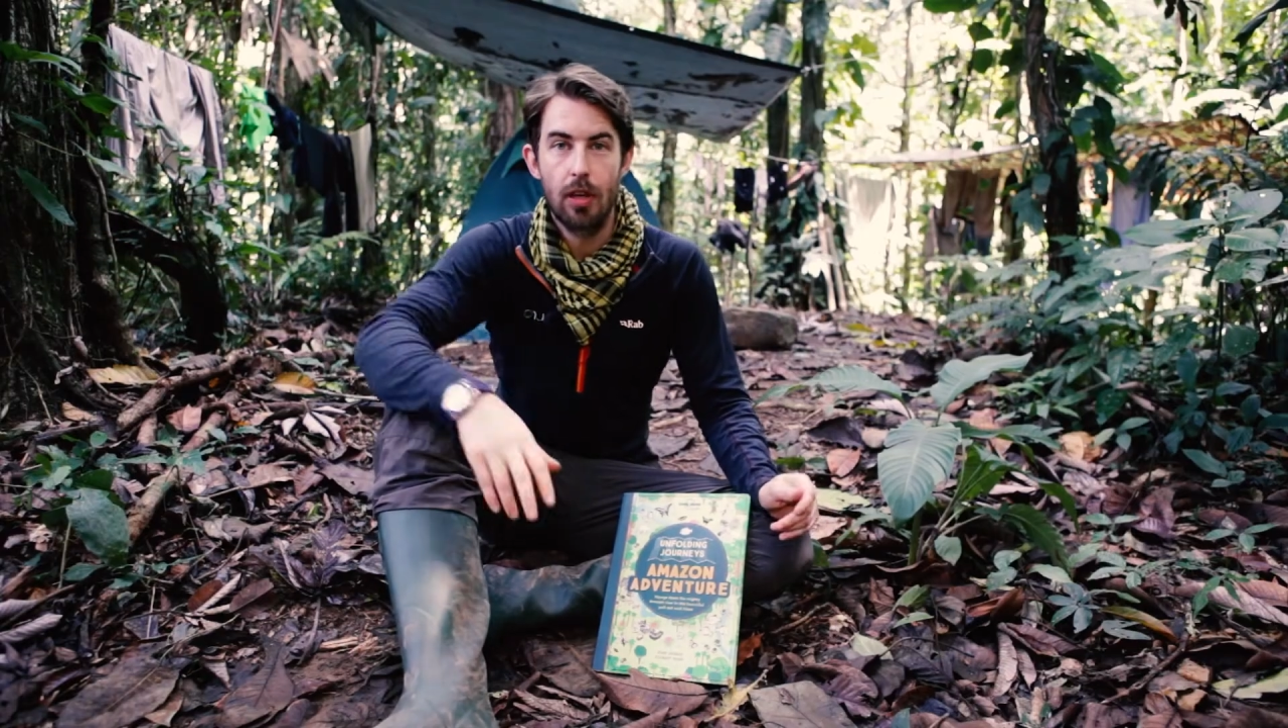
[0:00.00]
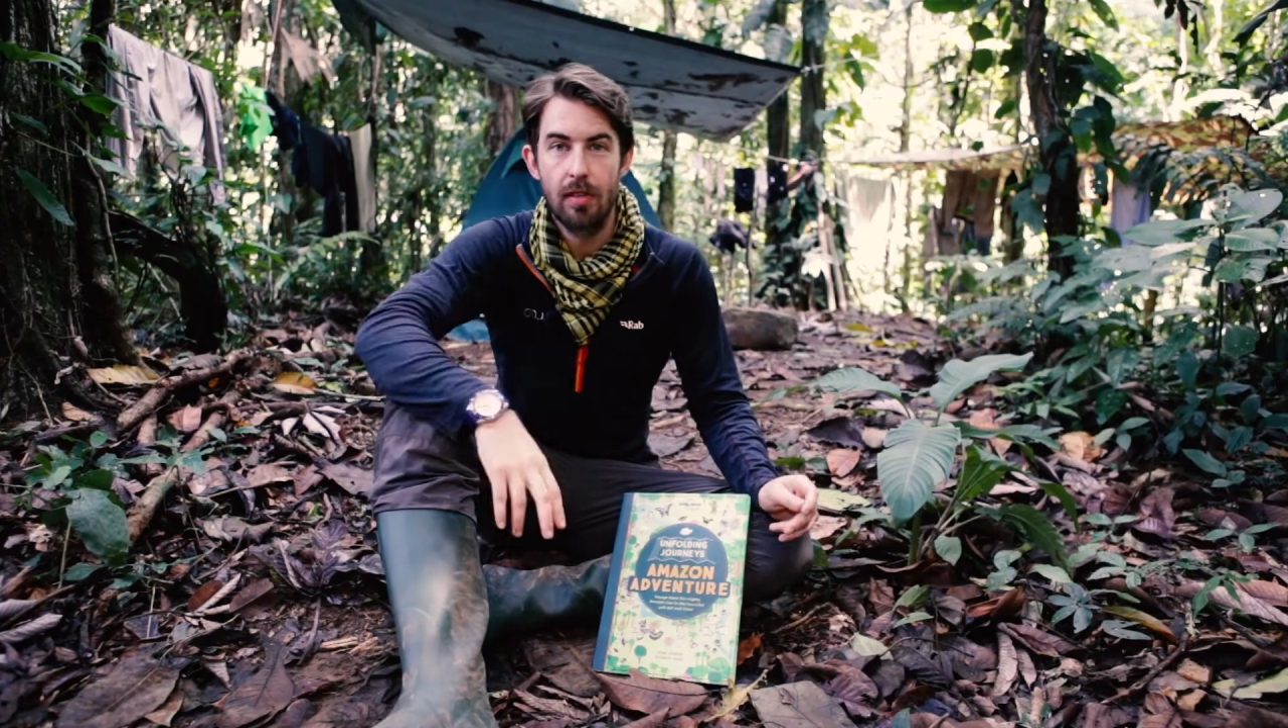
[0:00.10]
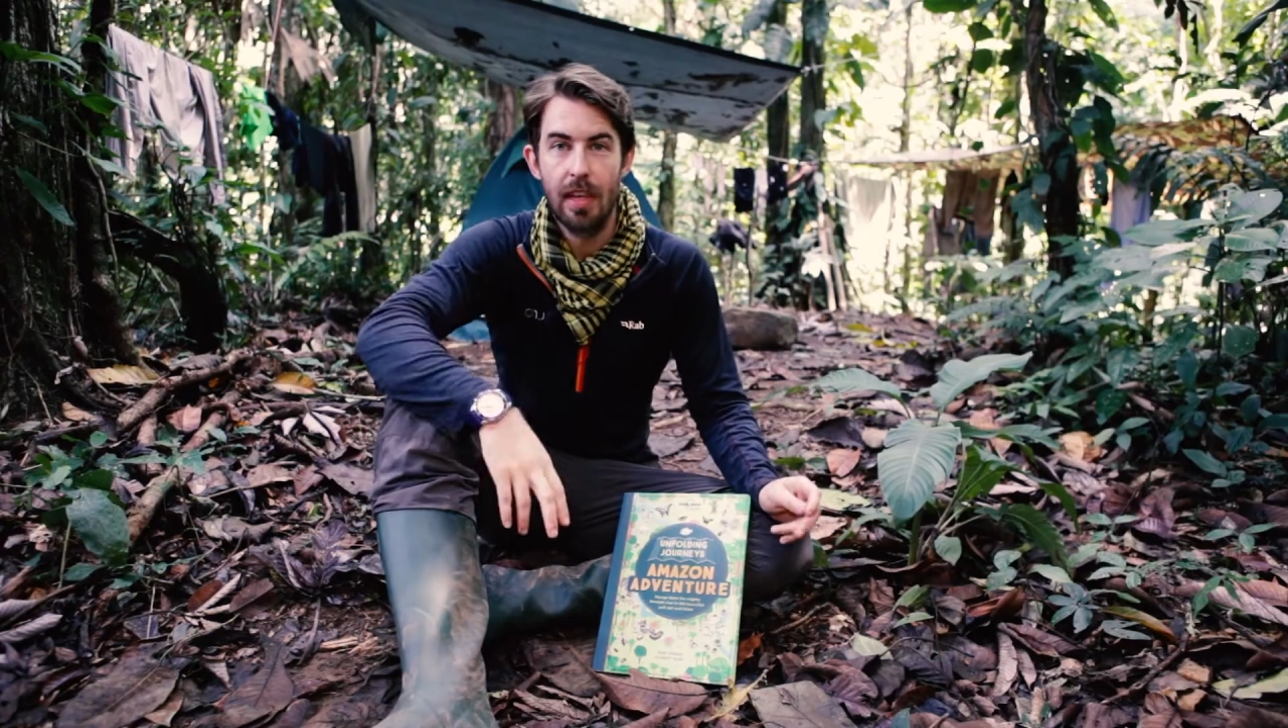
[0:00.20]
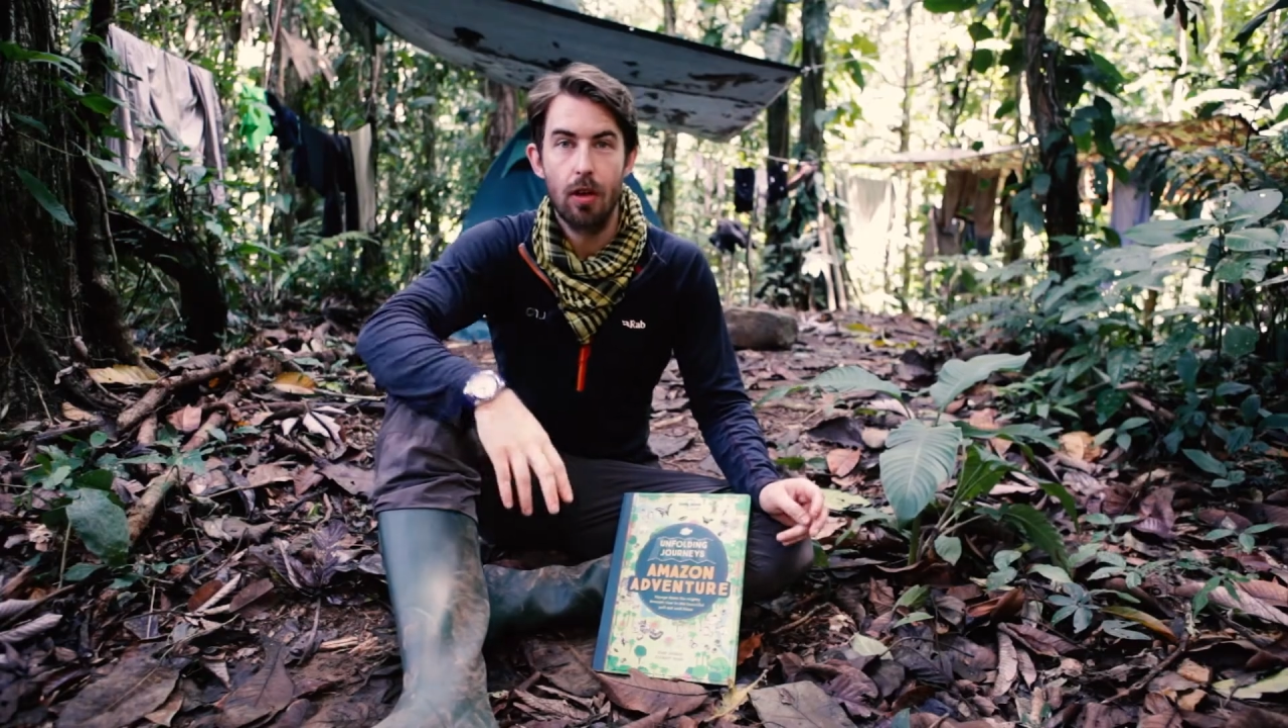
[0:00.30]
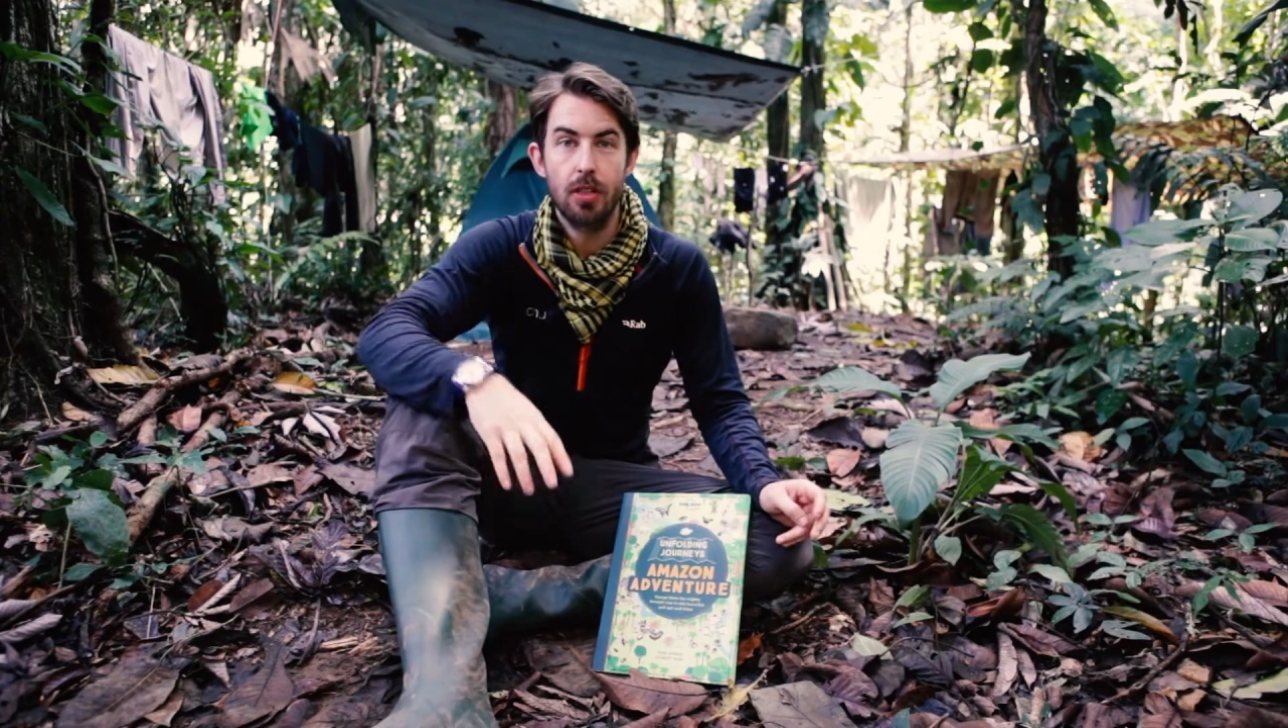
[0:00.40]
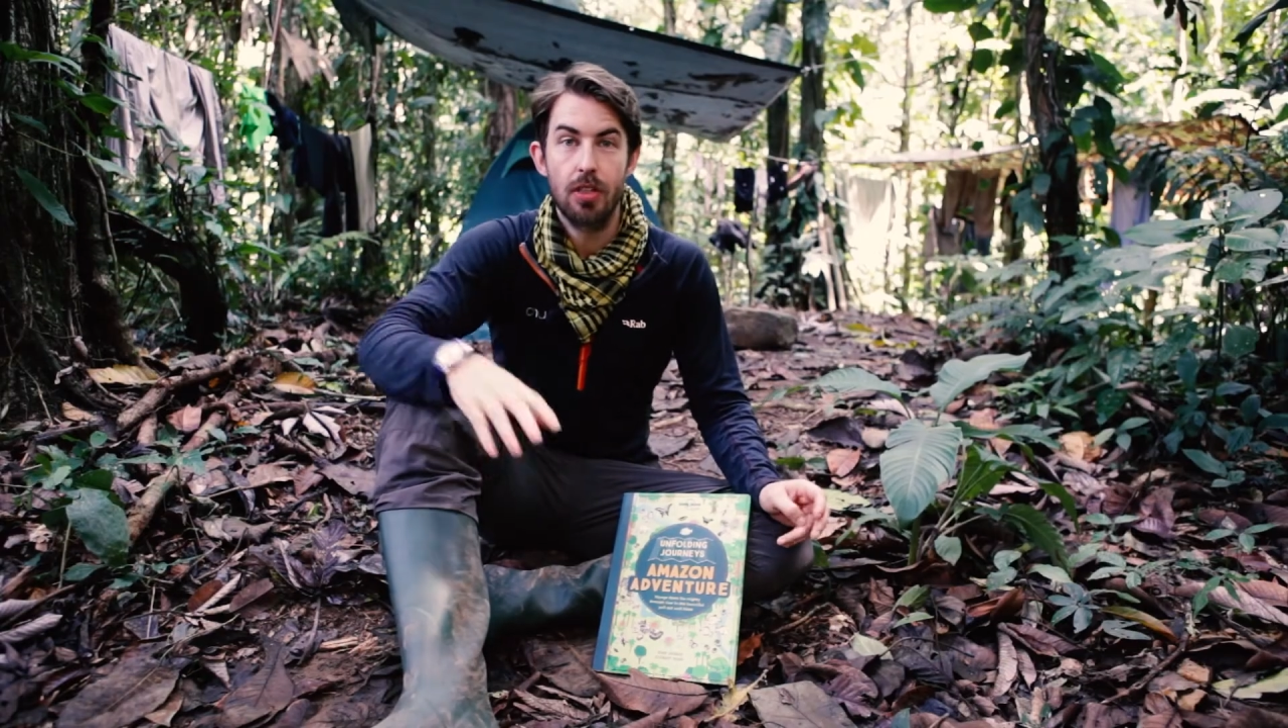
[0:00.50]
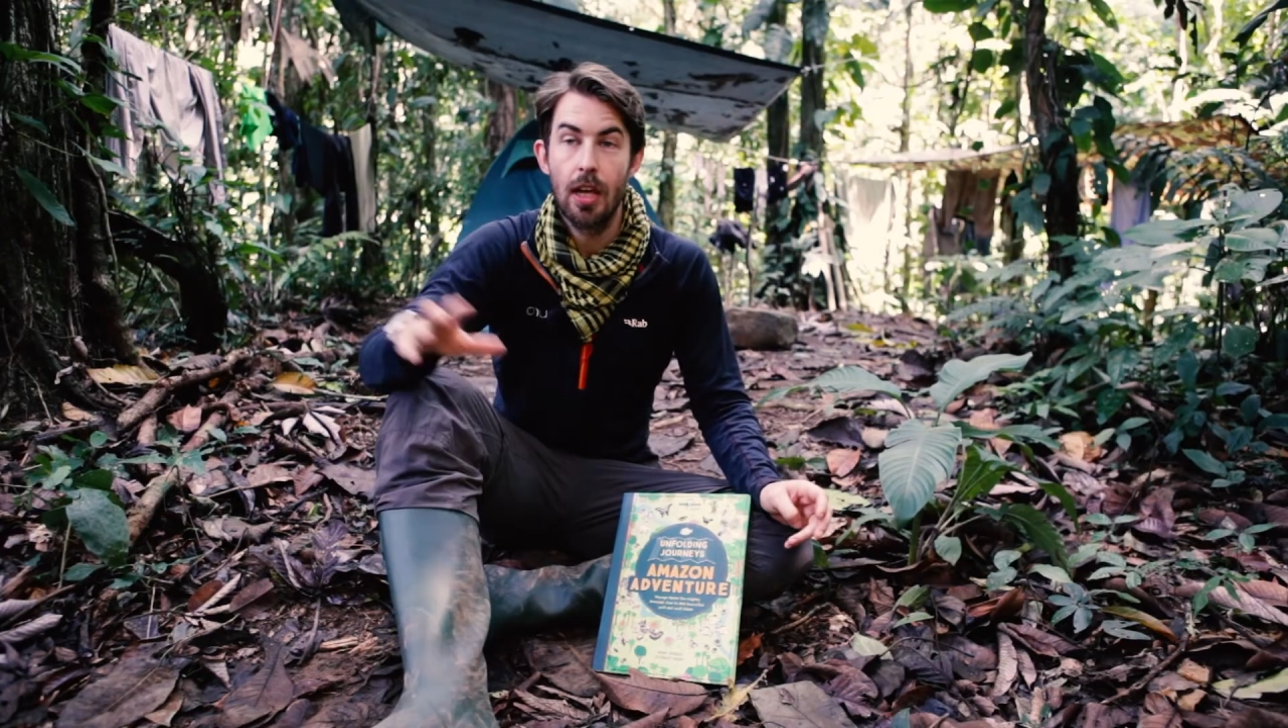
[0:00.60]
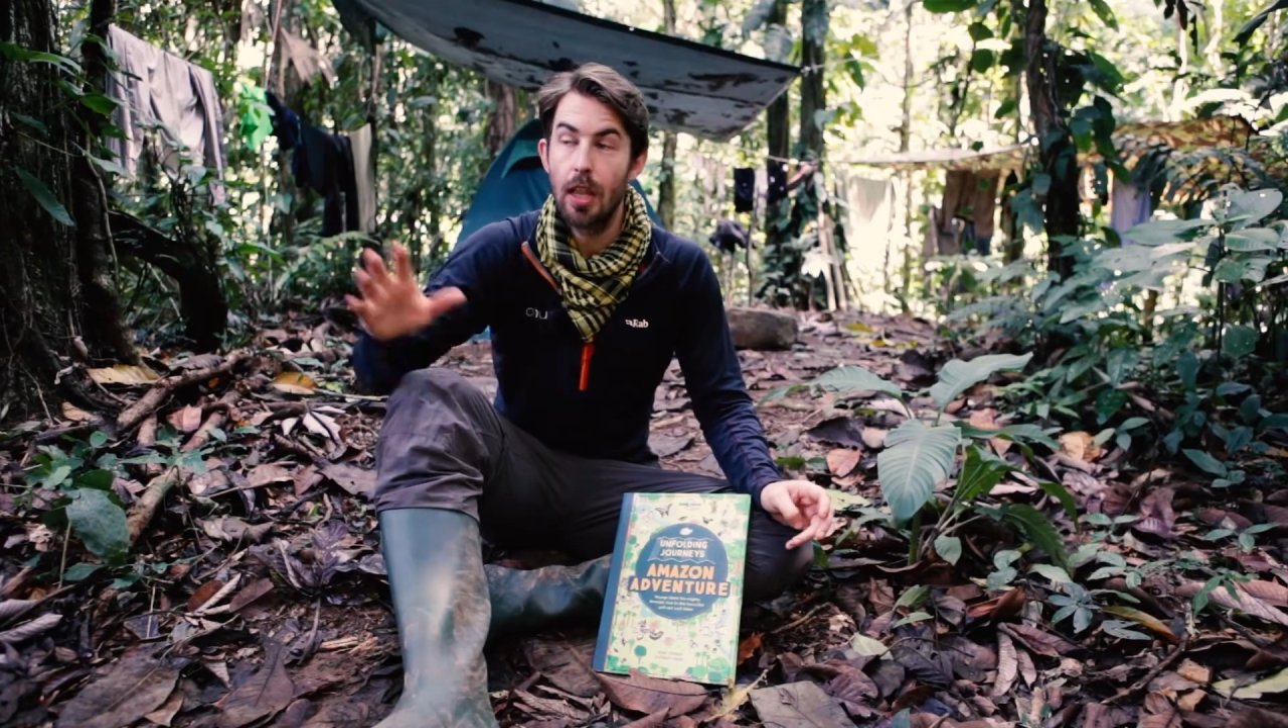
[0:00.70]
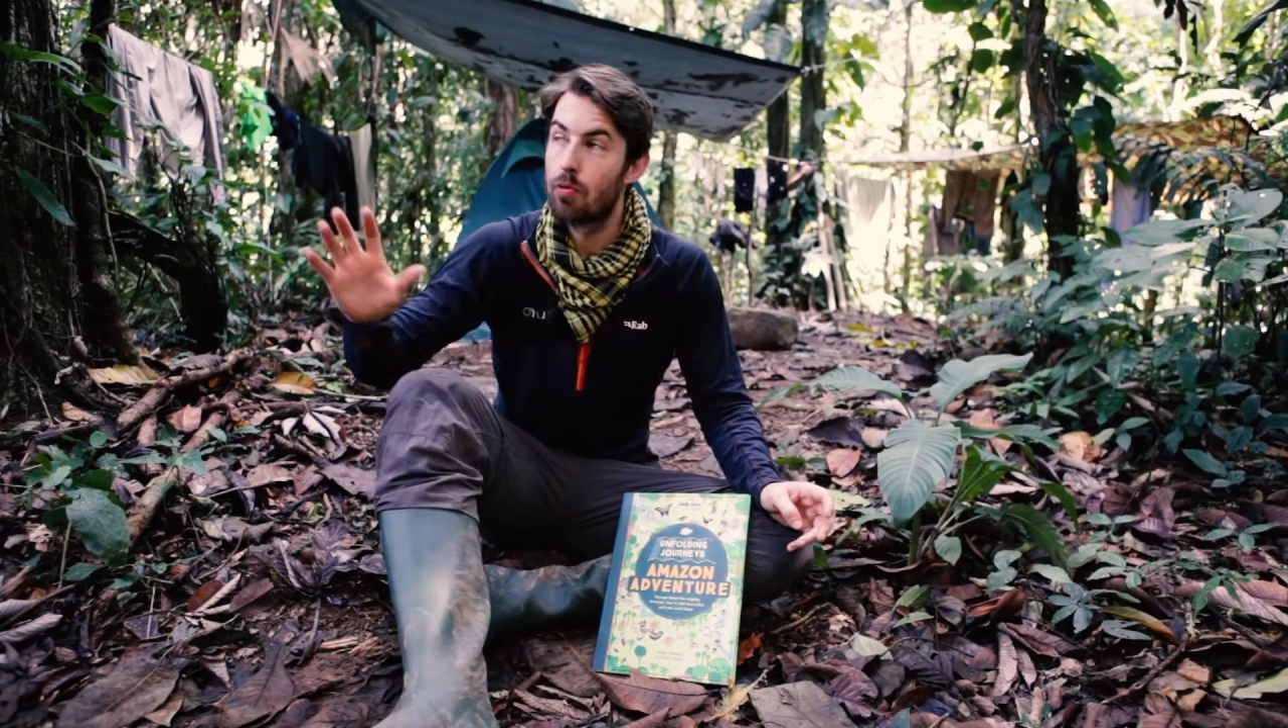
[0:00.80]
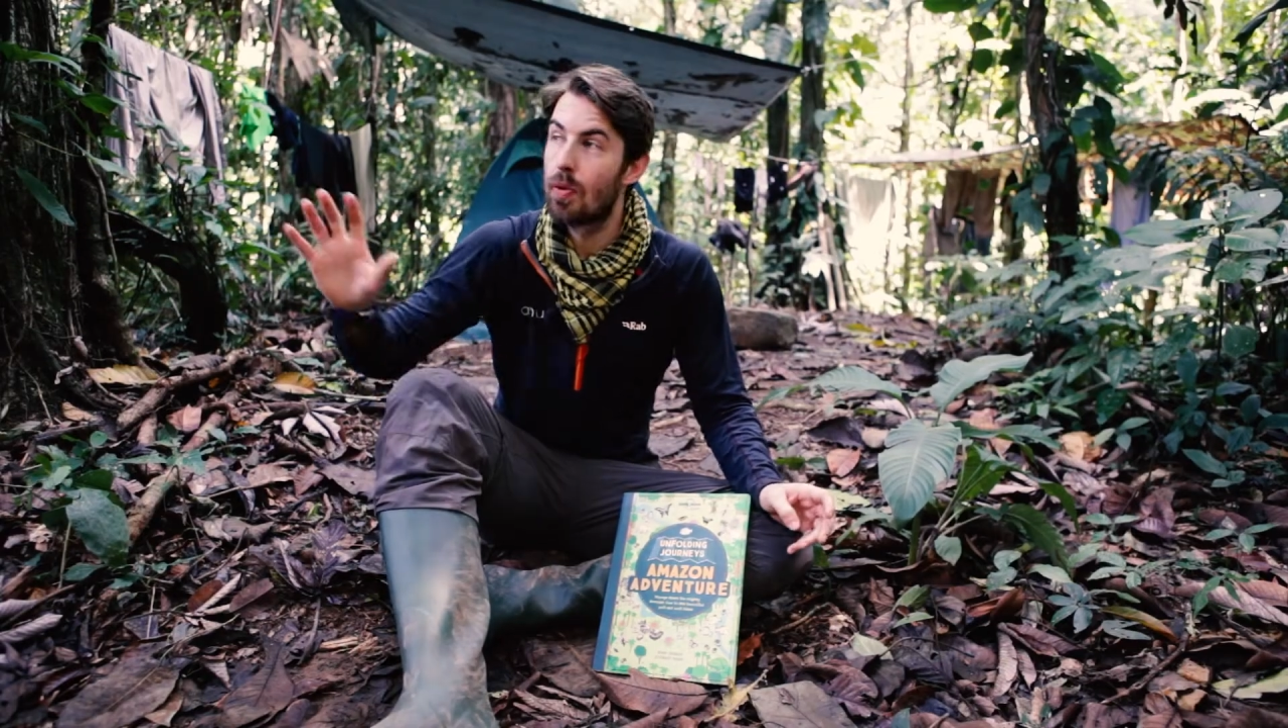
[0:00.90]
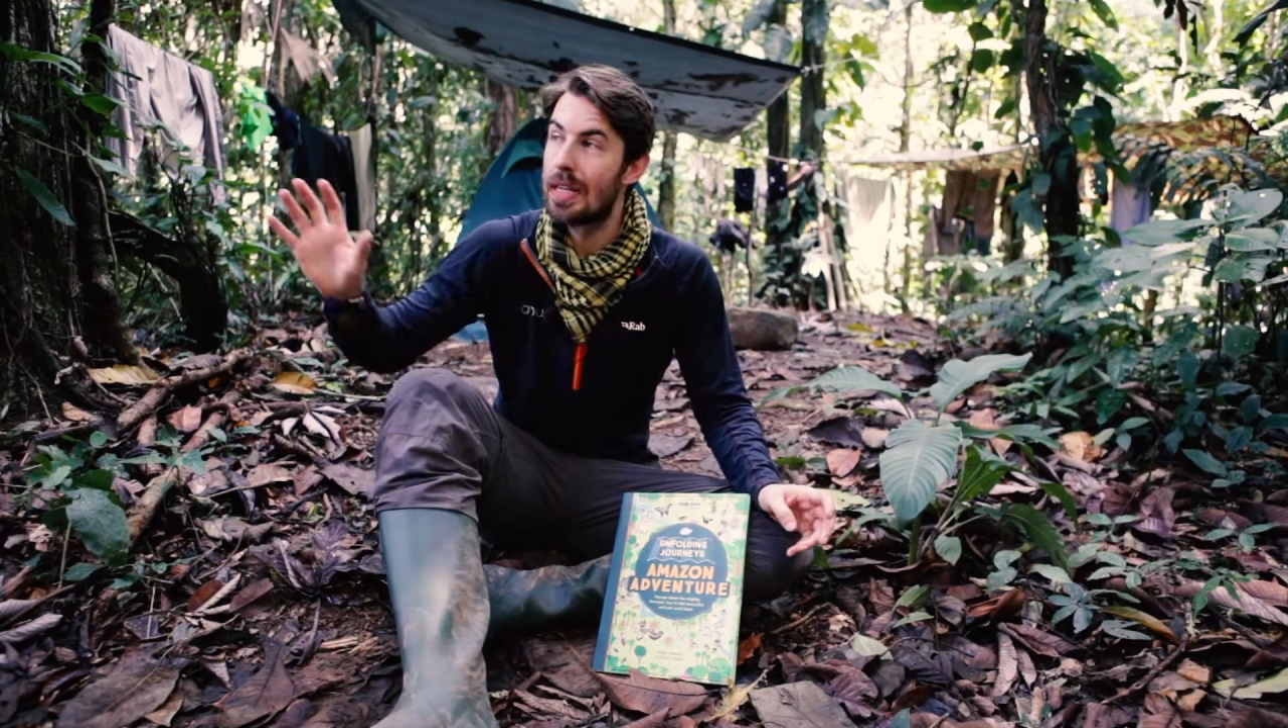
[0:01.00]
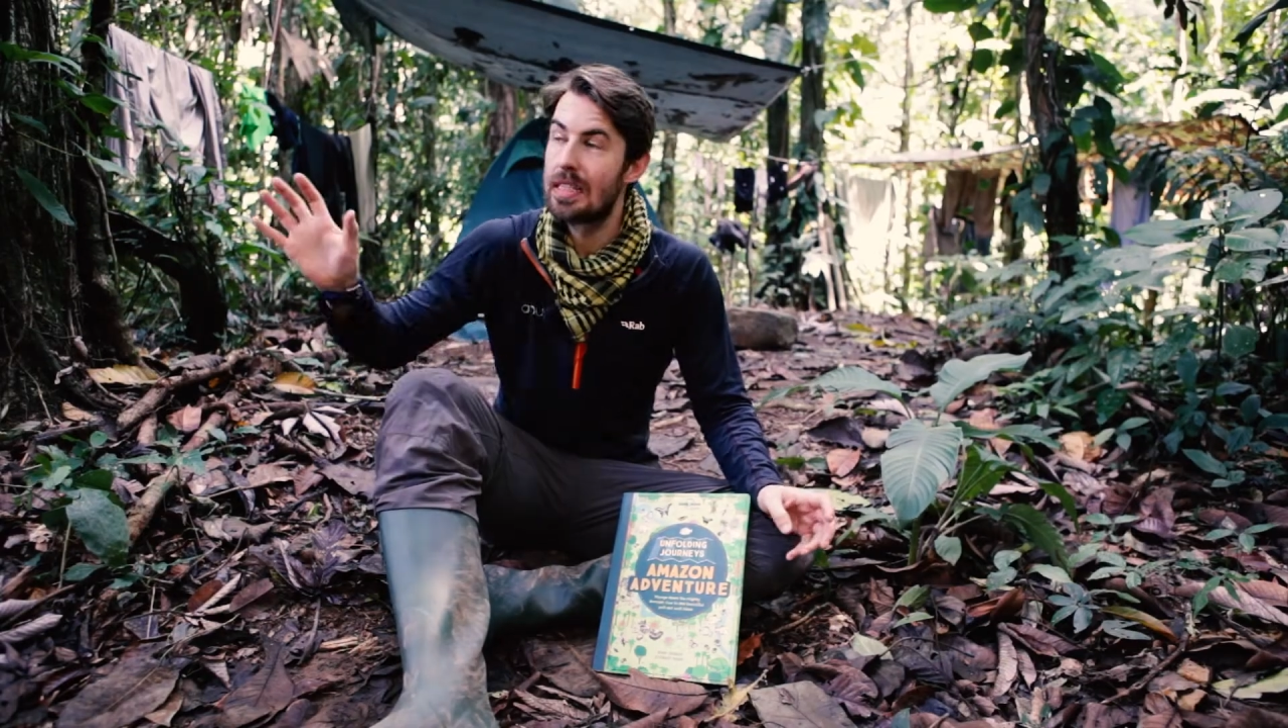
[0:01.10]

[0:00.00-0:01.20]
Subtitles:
Dios, that runs